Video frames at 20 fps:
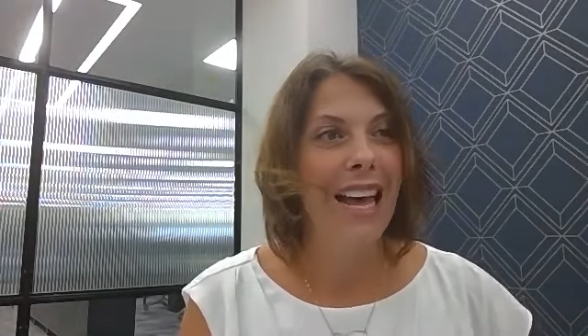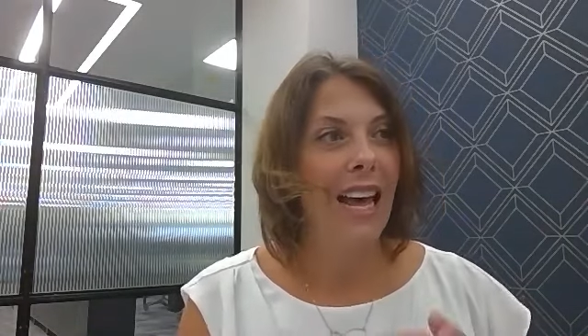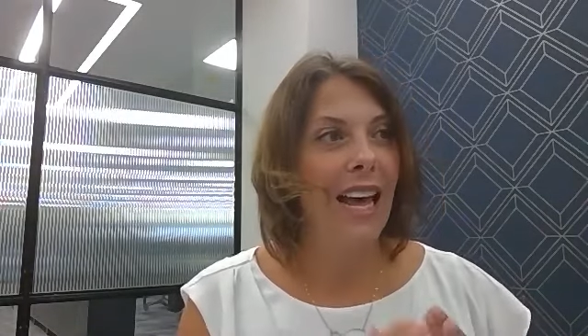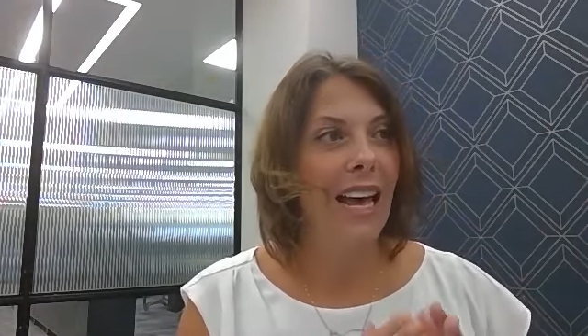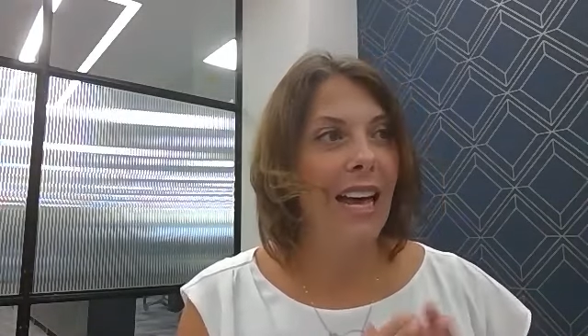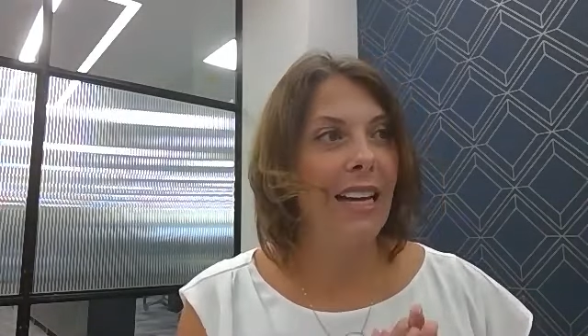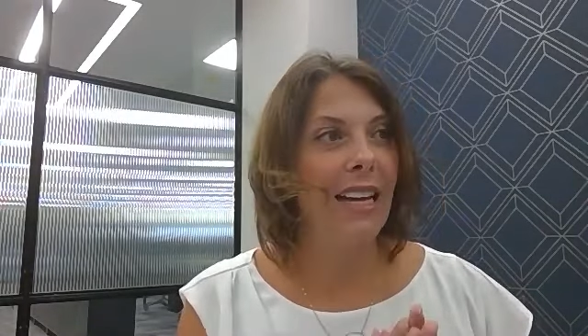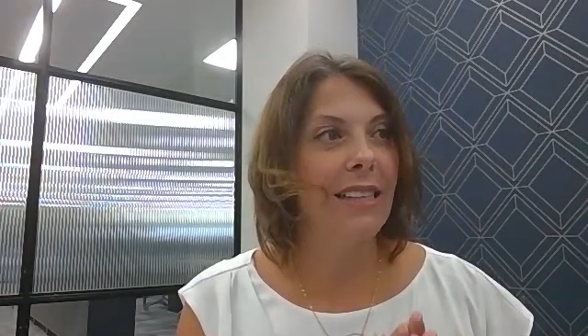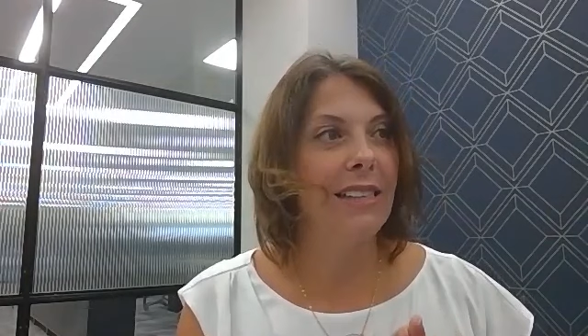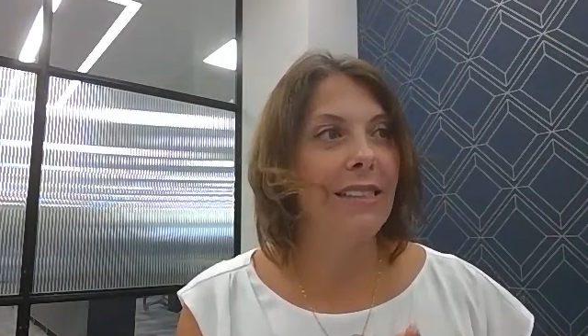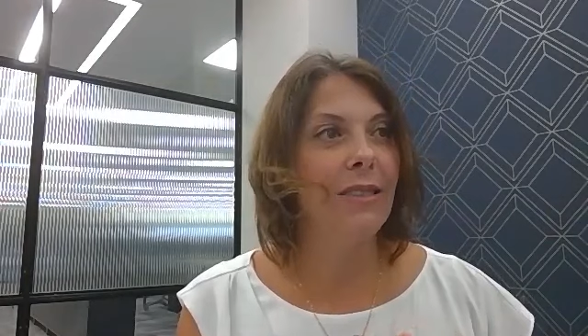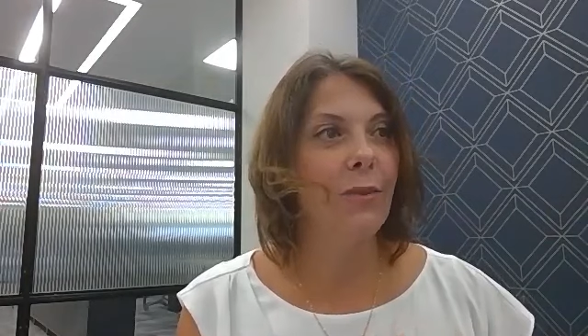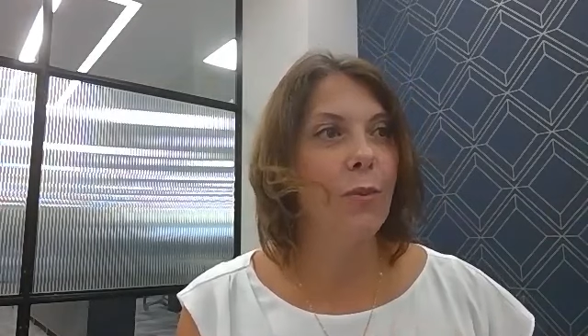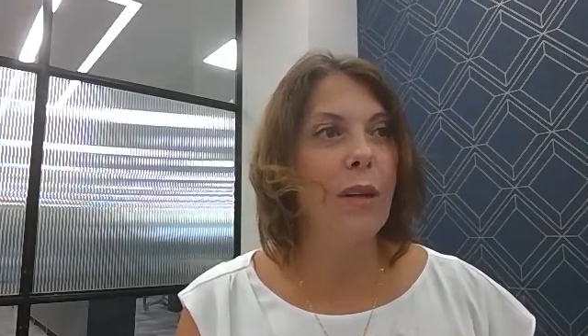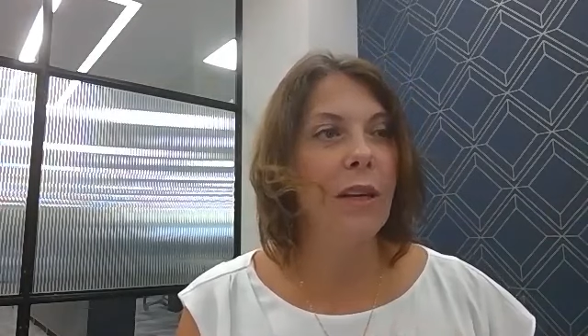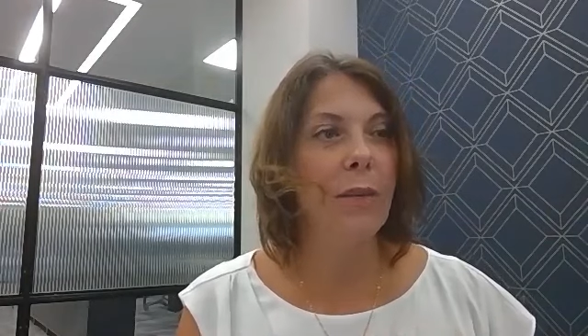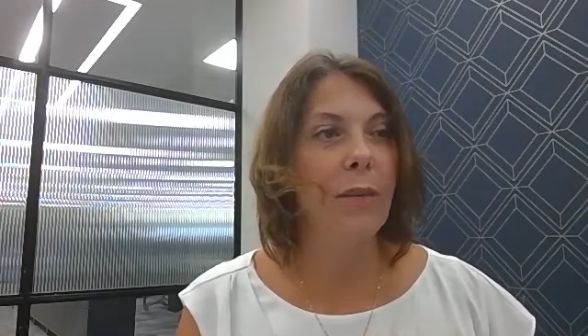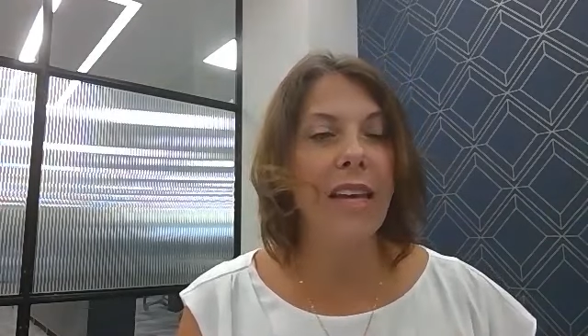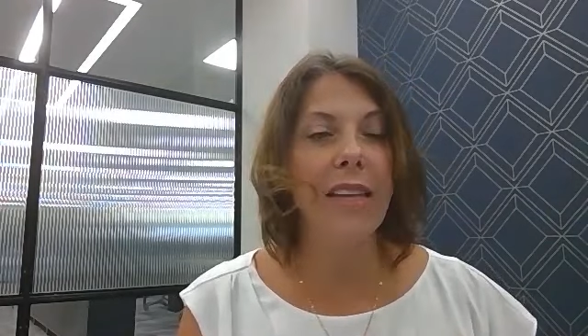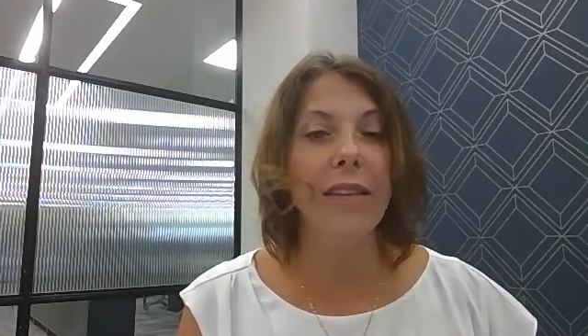and
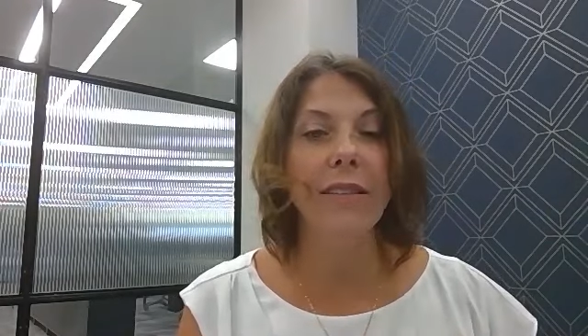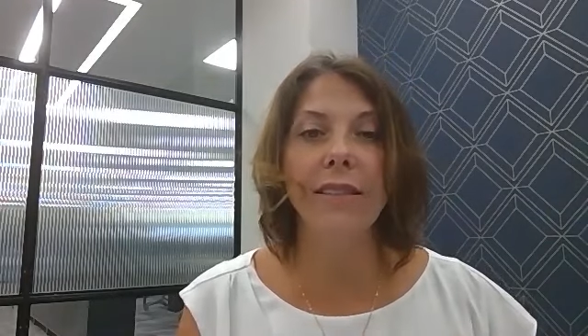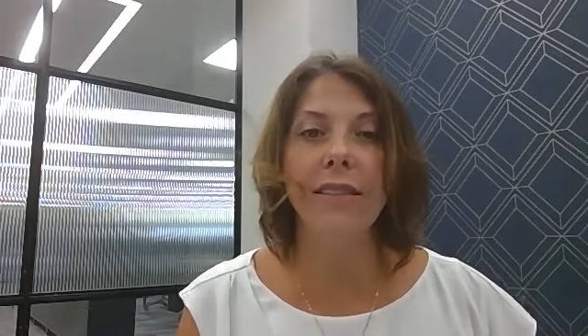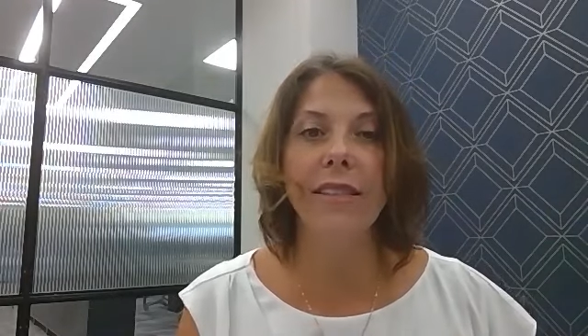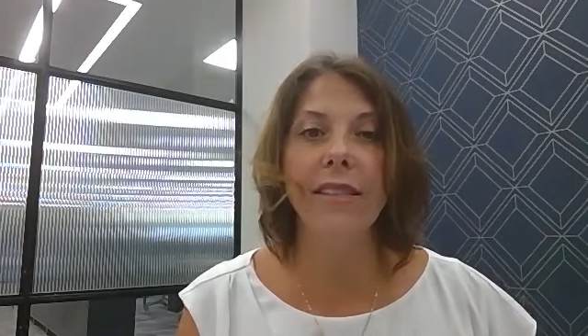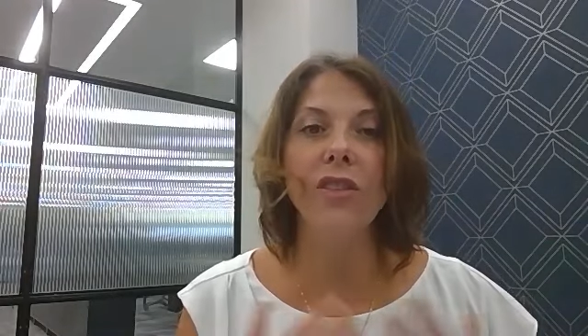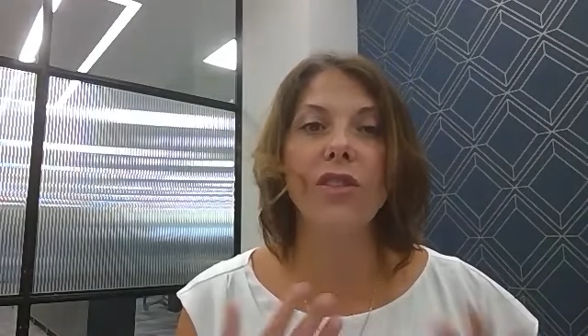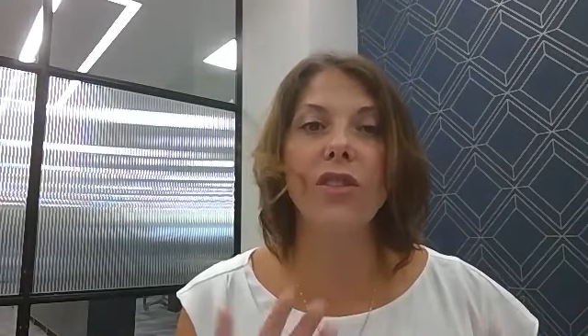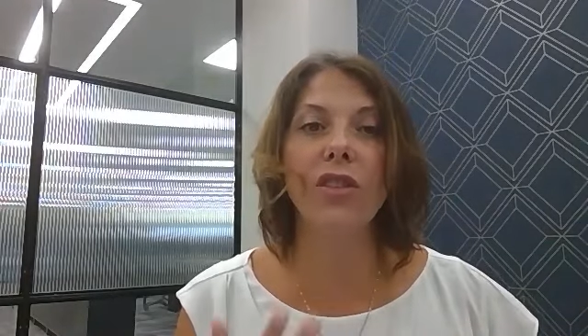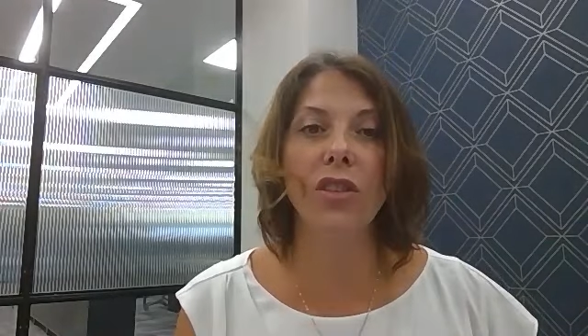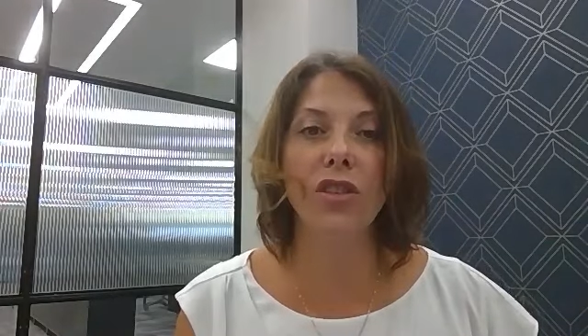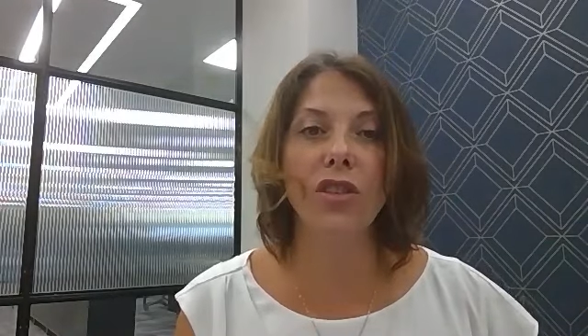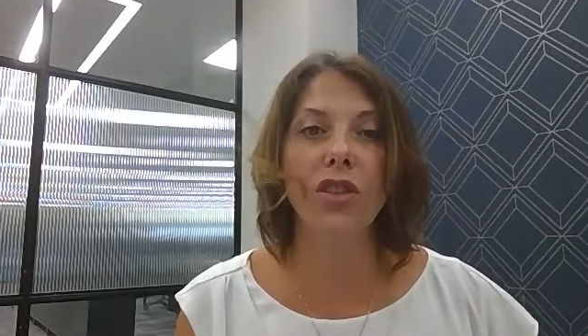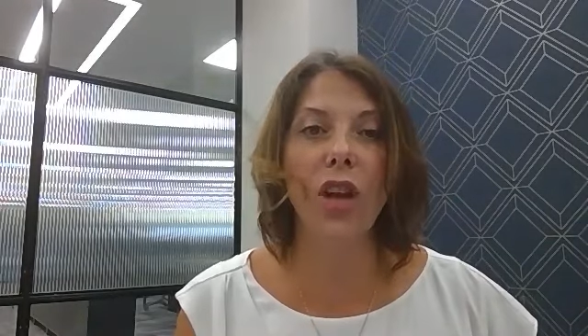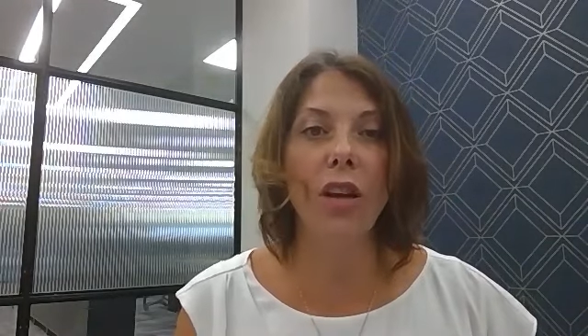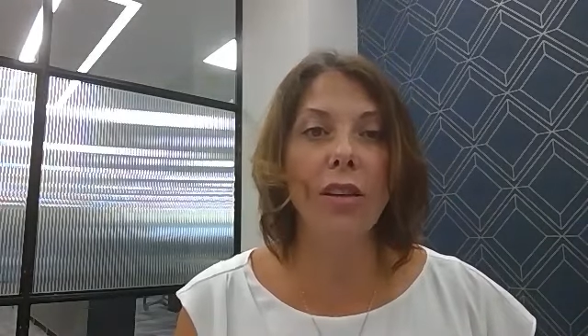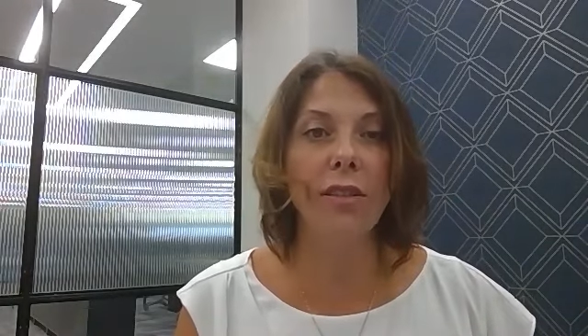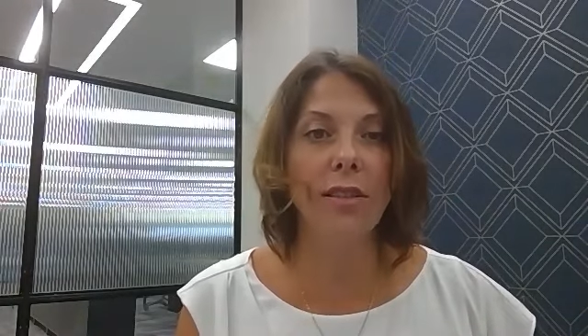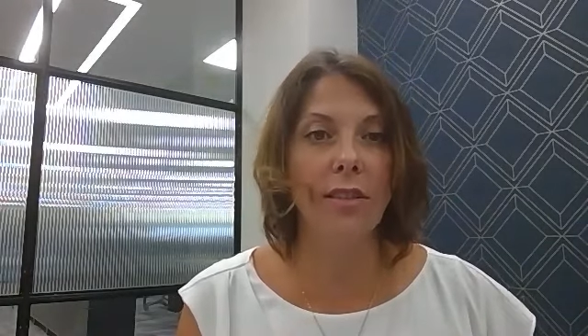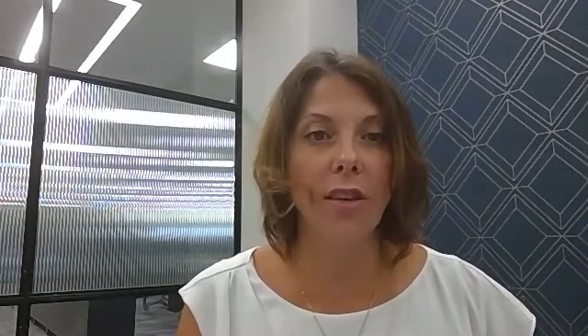we made a decision to
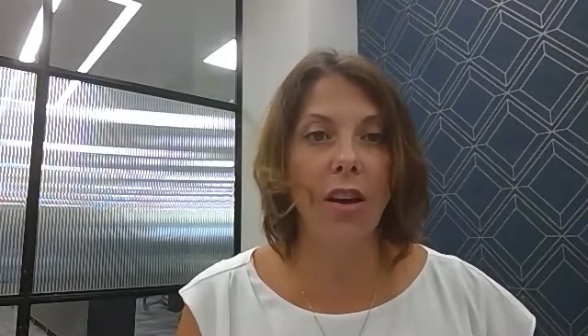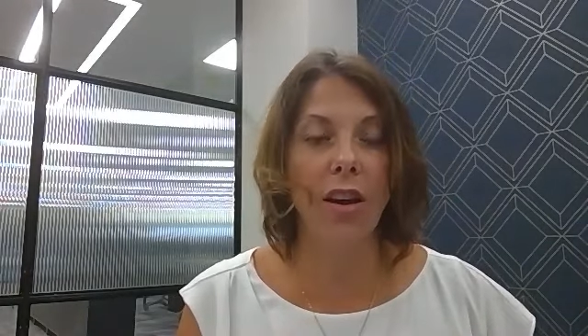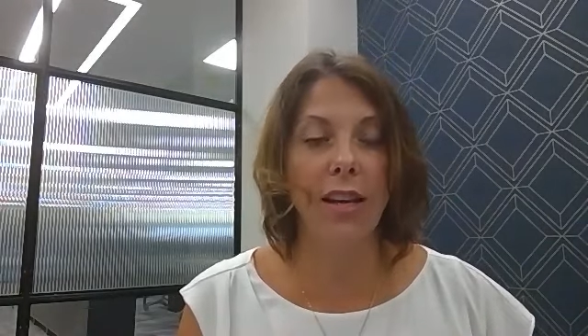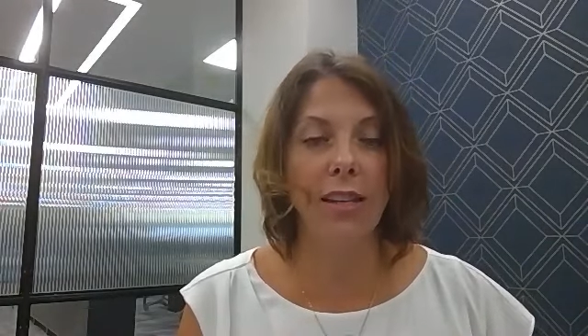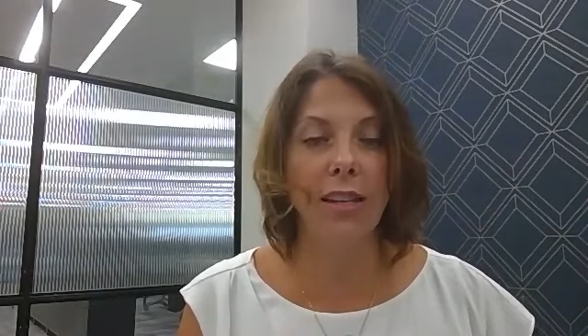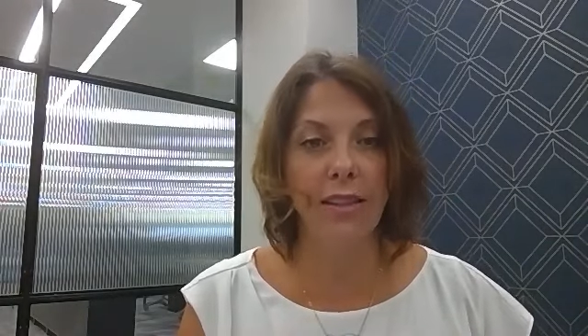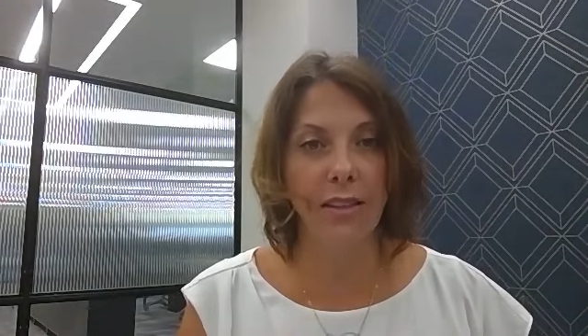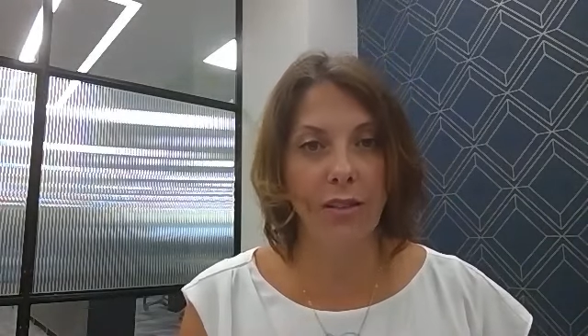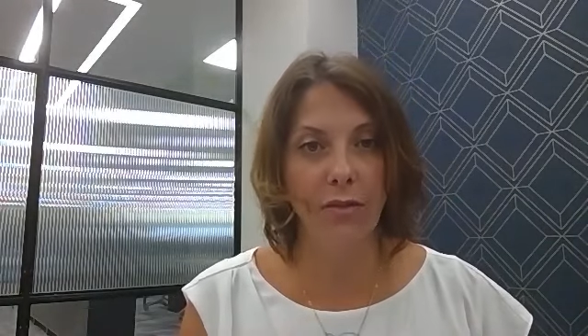shut sites,